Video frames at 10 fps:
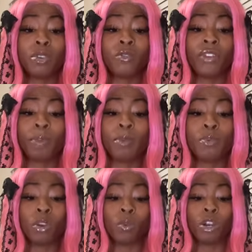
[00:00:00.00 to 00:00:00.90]
you felt like people
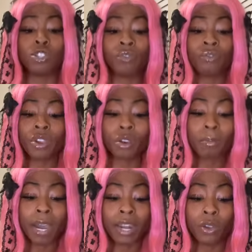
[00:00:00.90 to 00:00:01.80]
only wanted you for your
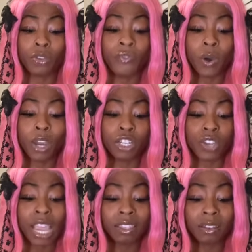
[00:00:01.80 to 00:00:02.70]
body or you felt
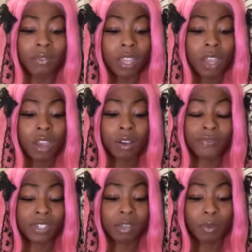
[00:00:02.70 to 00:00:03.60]
unattractive
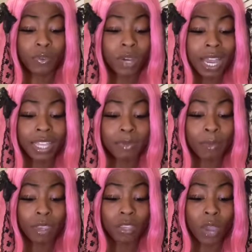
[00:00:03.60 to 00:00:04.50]
for some of you guys,
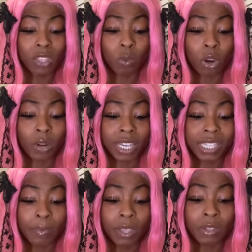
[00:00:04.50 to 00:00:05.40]
maybe you had to work on
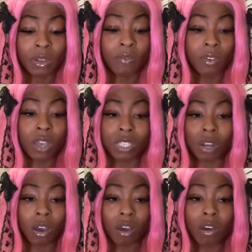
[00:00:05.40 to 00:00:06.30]
accepting yourself, flaws and
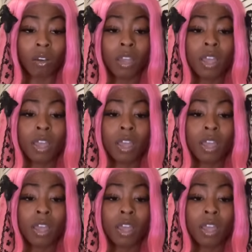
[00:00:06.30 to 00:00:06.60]
all.